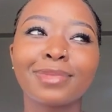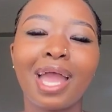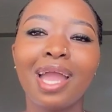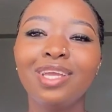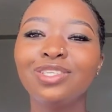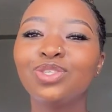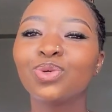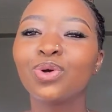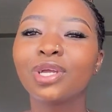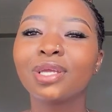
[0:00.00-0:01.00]

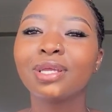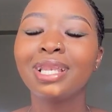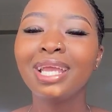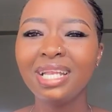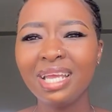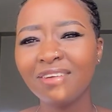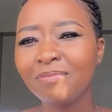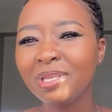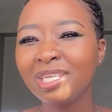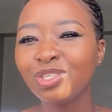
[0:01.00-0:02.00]
Lately
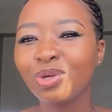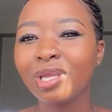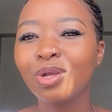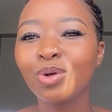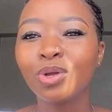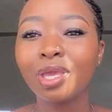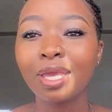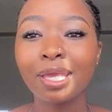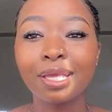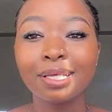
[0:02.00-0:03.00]
I've been enjoying
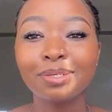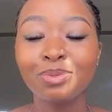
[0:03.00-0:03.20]
cooking,